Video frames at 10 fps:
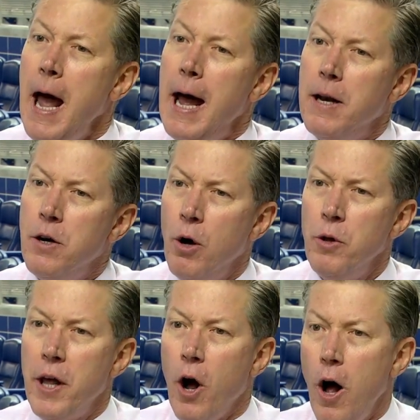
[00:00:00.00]
and know
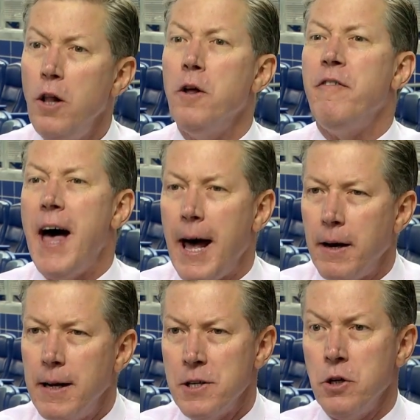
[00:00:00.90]
that all of that
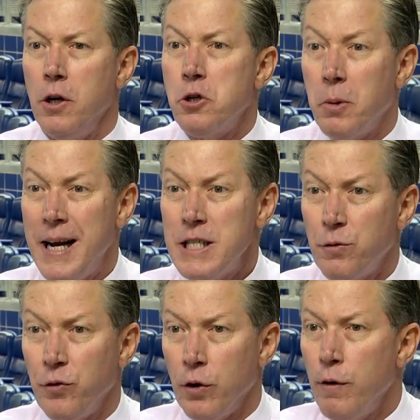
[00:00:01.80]
is going to
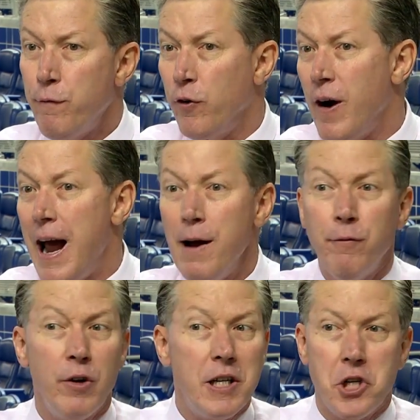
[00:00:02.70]
transfer for
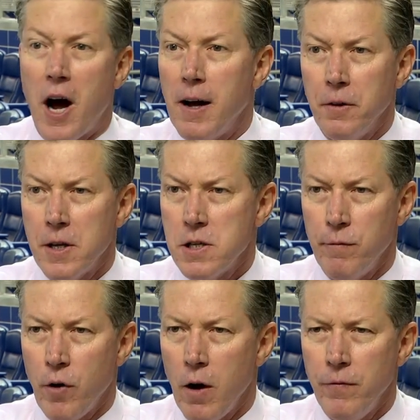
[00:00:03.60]
every child that's
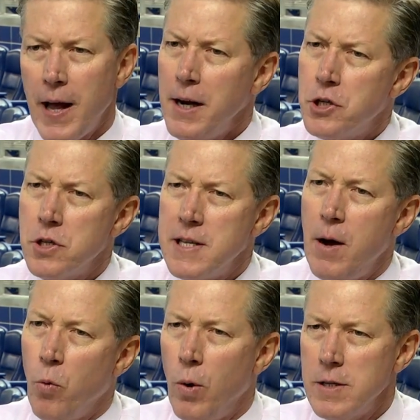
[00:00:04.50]
involved, not just
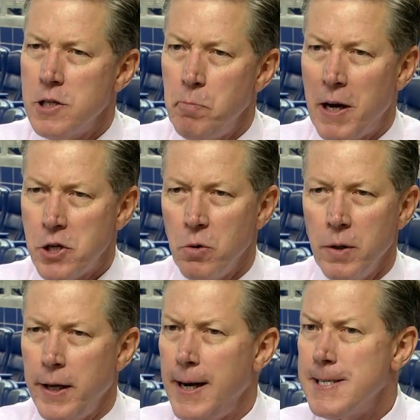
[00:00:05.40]
that one special
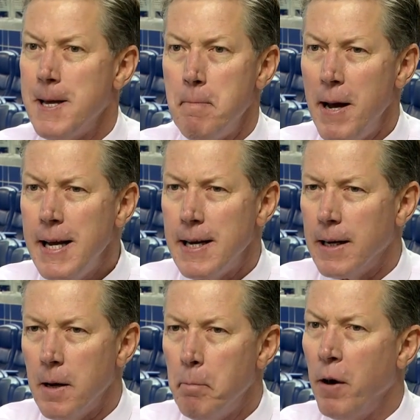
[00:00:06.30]
one that ends up making
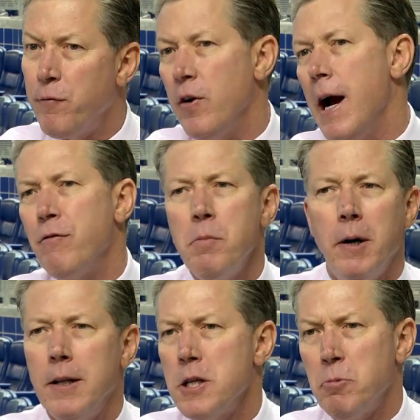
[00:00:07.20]
it, but for
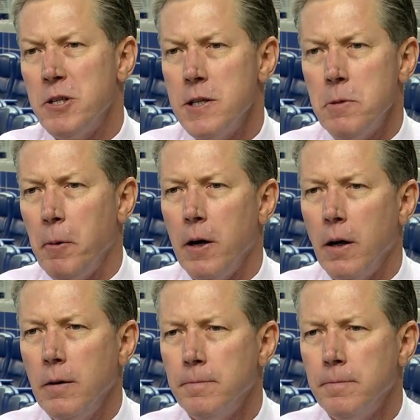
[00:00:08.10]
everybody that's participating.